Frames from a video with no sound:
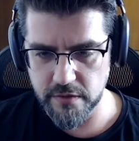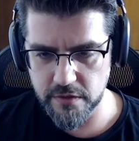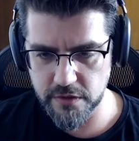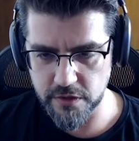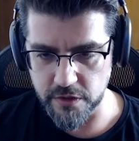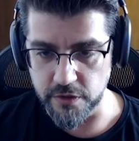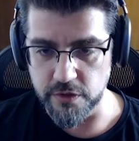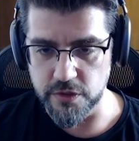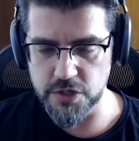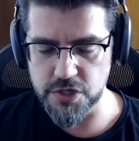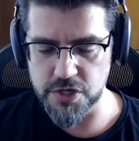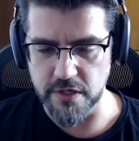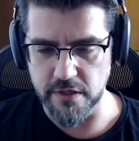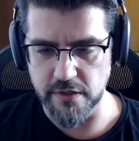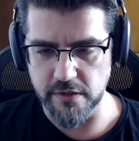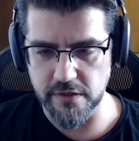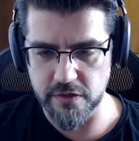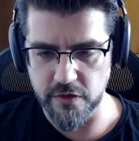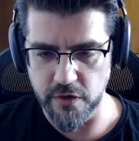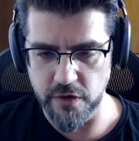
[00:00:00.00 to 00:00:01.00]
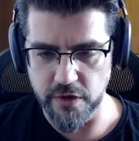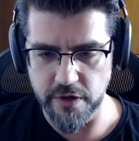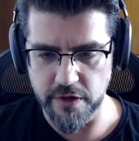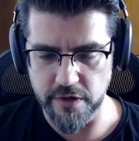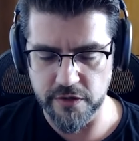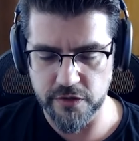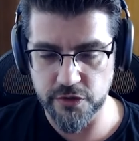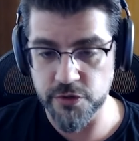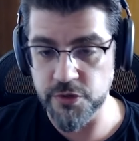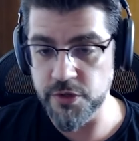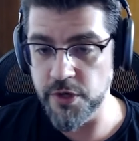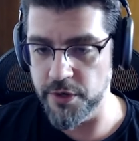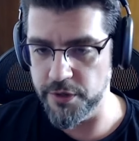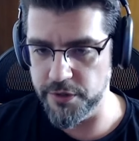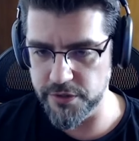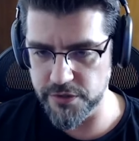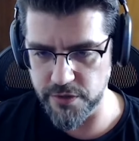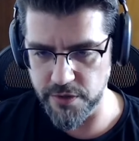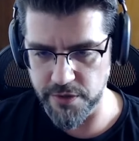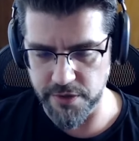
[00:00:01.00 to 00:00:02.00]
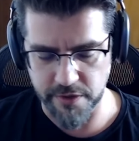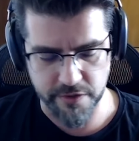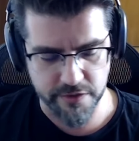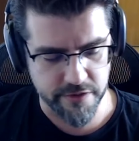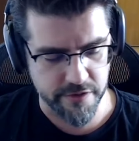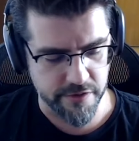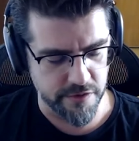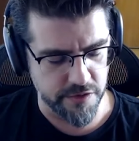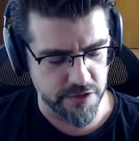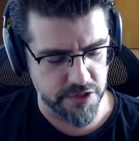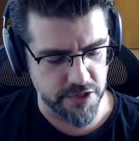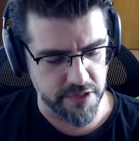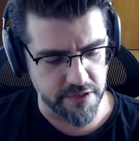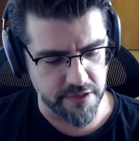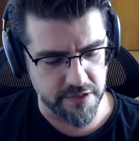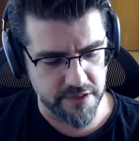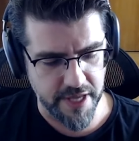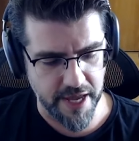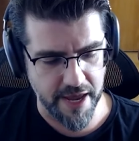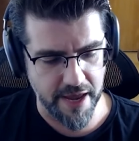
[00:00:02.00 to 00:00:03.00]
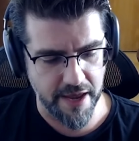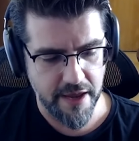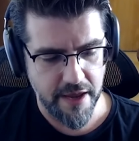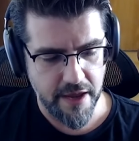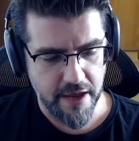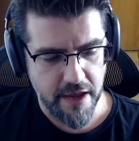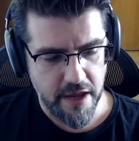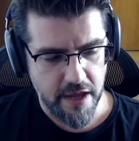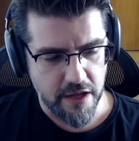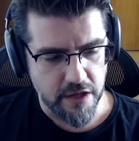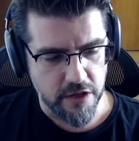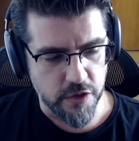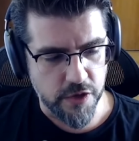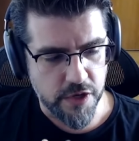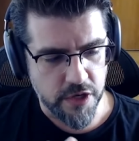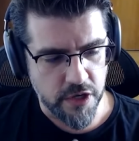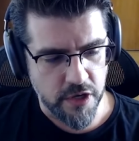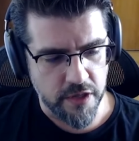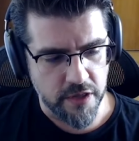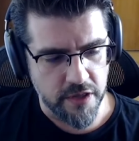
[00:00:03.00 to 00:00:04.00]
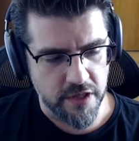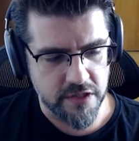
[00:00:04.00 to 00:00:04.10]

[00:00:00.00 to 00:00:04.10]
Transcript: solutions or pseudo custodial solutions that you can.